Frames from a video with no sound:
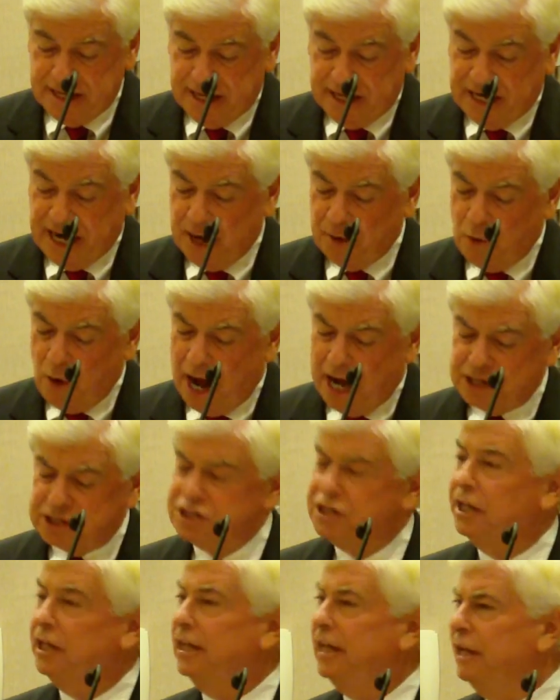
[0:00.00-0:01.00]
and I
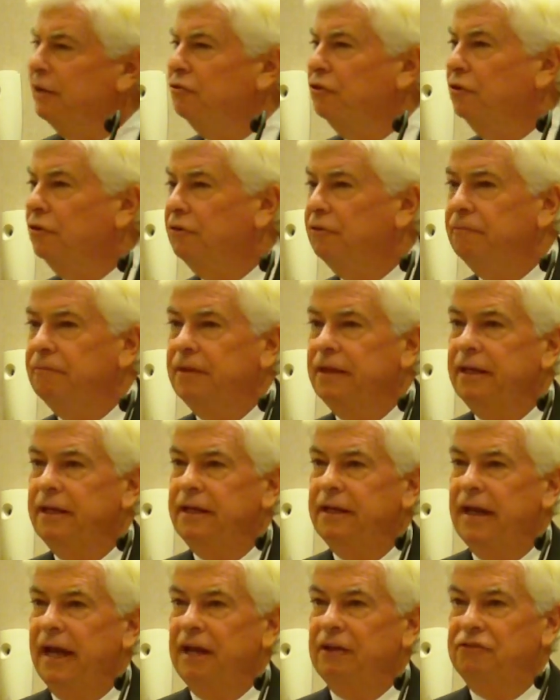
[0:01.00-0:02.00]
watched and listened
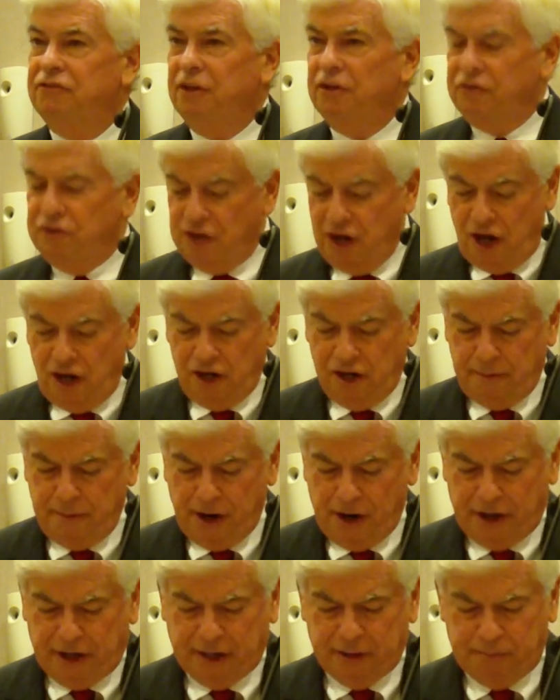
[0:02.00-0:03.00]
as this young
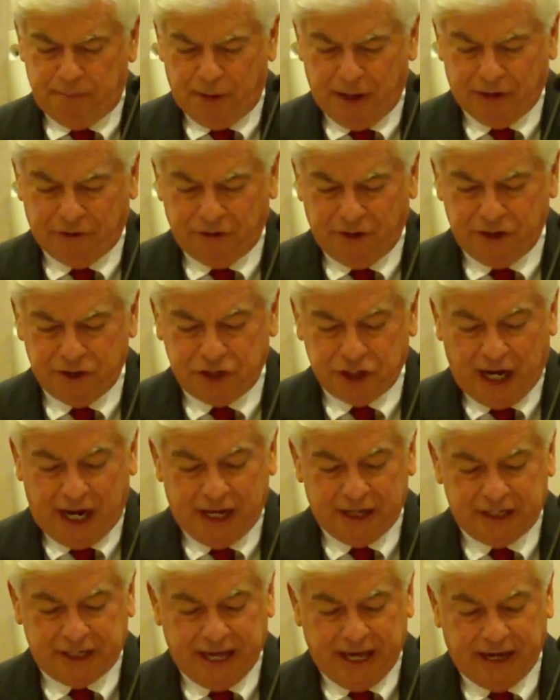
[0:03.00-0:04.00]
American president,
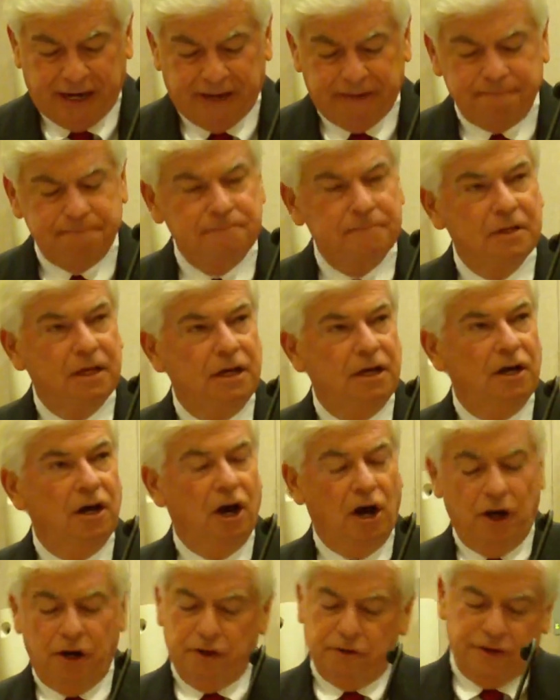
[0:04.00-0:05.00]
John Kennedy,
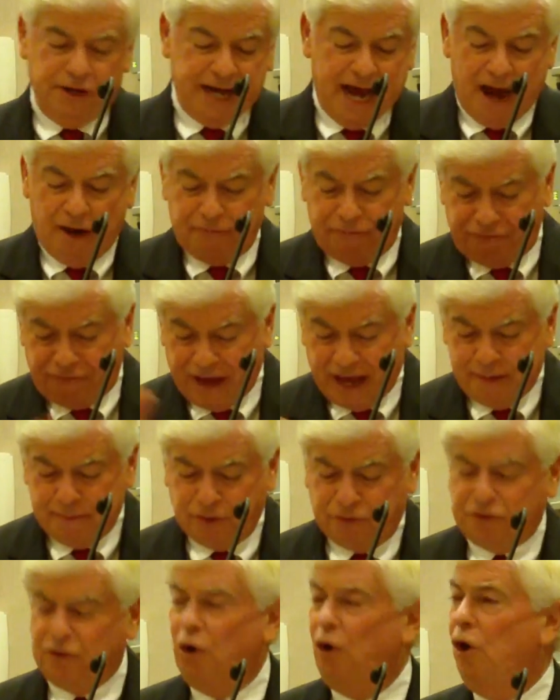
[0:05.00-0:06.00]
uttered the now
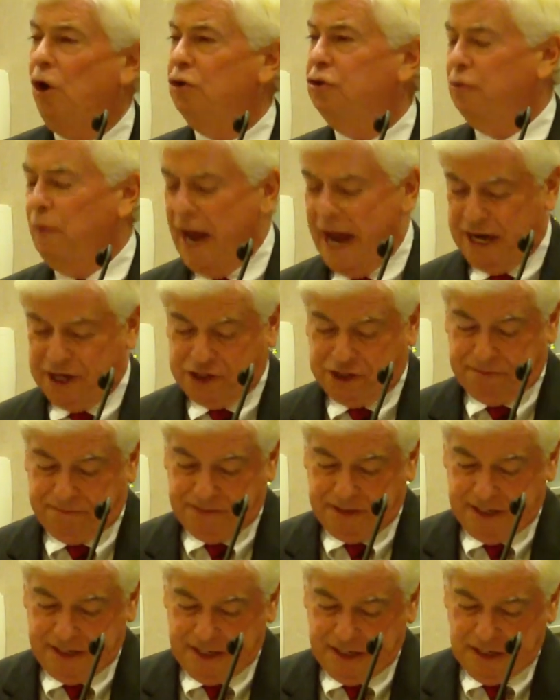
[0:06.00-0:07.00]
famous call to action,
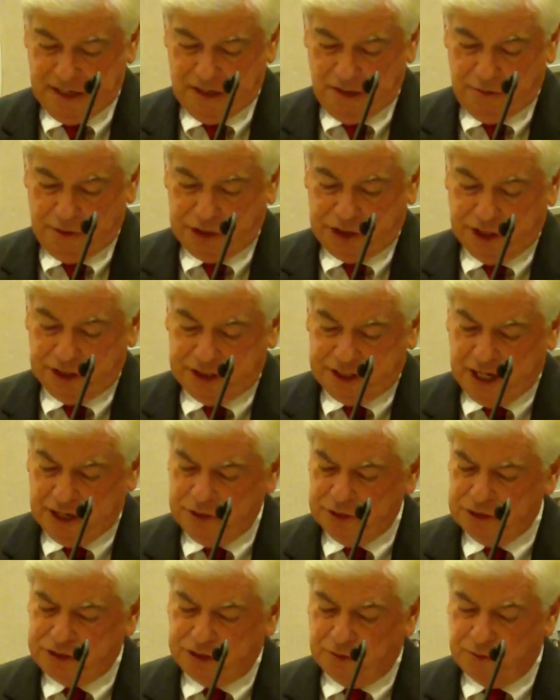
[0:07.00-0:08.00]
which
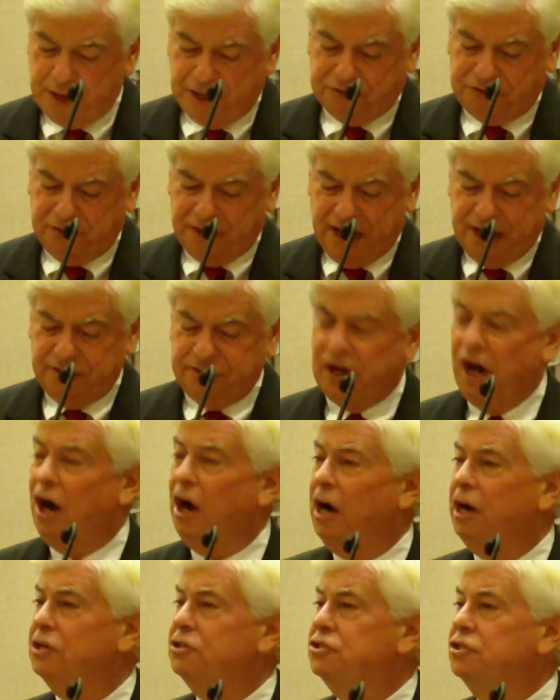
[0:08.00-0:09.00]
continues to resonate in the
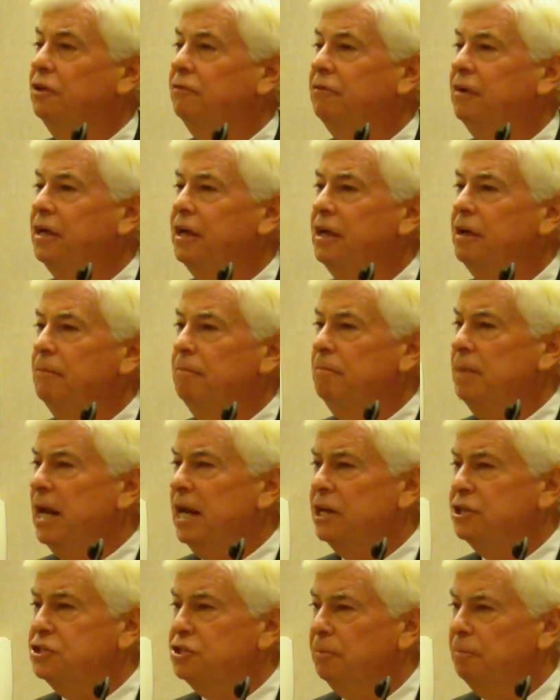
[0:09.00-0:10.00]
hearts of
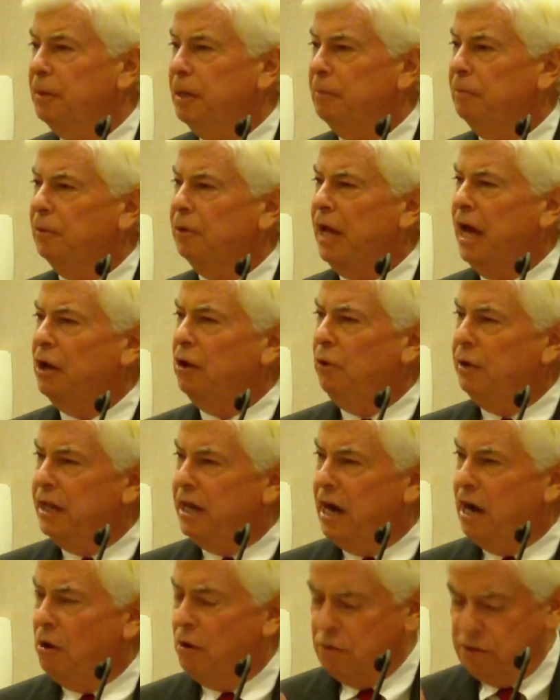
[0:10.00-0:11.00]
millions of people, not only
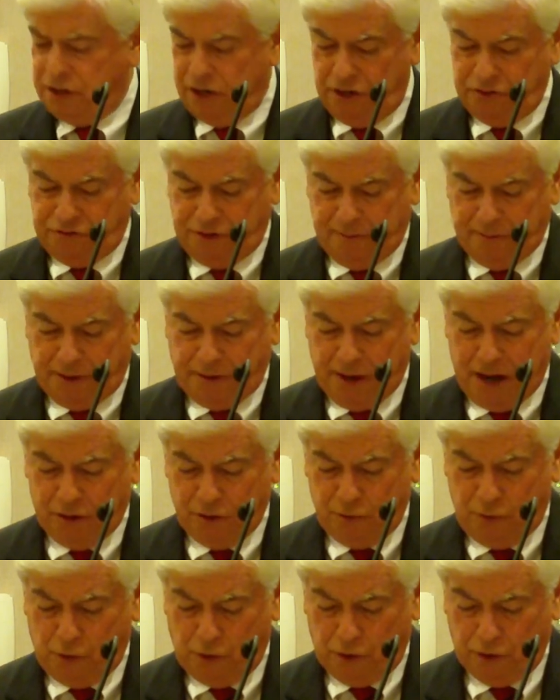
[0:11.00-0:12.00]
in our own country, but
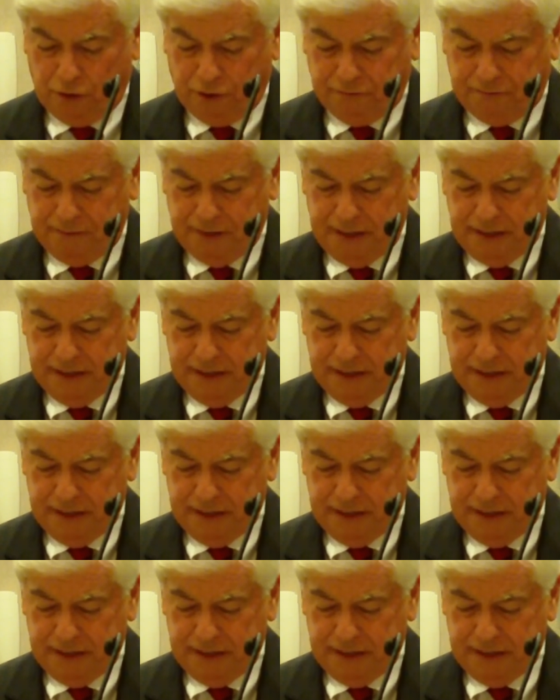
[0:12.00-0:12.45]
around the world.